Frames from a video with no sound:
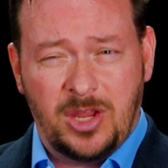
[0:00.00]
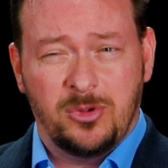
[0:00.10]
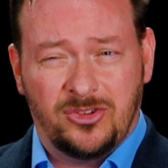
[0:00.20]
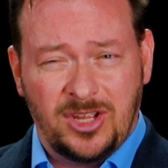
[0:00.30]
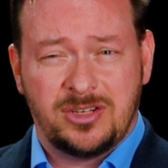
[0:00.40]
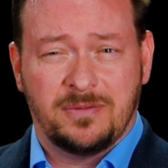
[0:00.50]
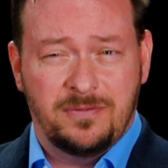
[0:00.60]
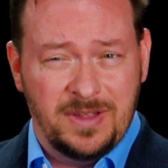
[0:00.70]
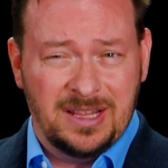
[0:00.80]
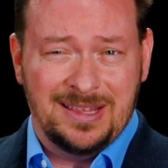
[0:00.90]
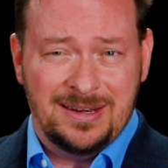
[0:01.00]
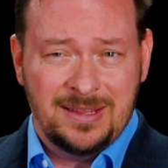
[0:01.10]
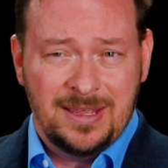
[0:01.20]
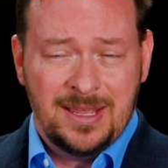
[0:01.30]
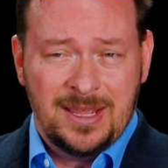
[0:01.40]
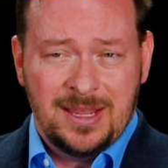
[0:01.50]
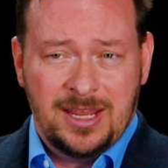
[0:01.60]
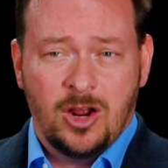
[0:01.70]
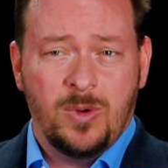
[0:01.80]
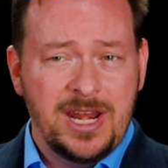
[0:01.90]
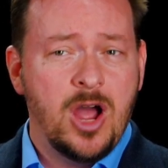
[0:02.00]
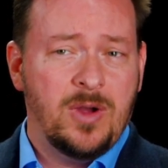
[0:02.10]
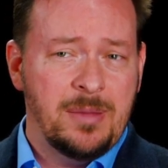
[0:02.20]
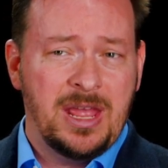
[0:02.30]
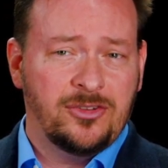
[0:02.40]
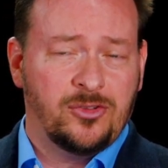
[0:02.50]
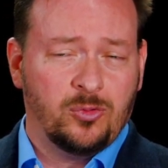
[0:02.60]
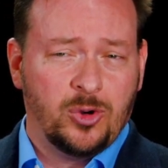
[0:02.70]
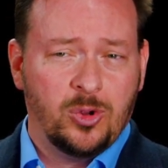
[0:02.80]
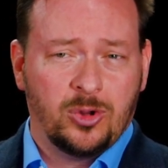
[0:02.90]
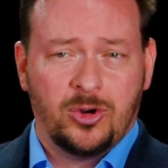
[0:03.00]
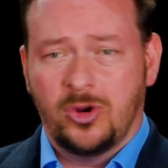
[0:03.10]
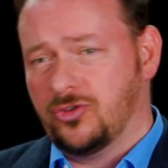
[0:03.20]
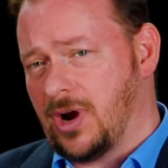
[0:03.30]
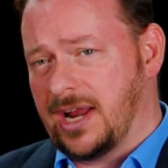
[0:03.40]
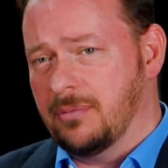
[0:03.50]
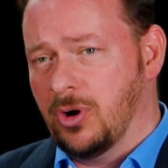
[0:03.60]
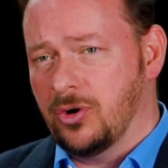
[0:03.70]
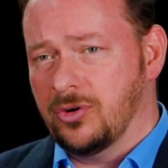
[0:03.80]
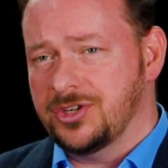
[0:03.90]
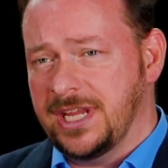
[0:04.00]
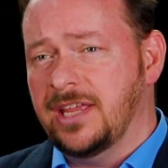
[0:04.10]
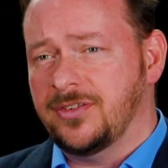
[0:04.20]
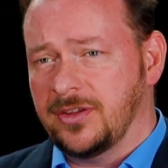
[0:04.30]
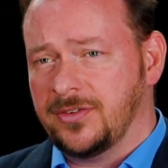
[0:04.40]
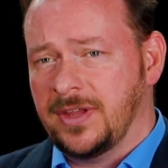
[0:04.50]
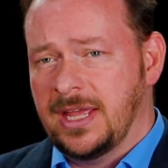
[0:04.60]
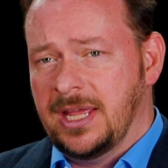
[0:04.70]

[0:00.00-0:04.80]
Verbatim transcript: he was such a villain. You know, we know him as the ruler who tried to murder Jesus,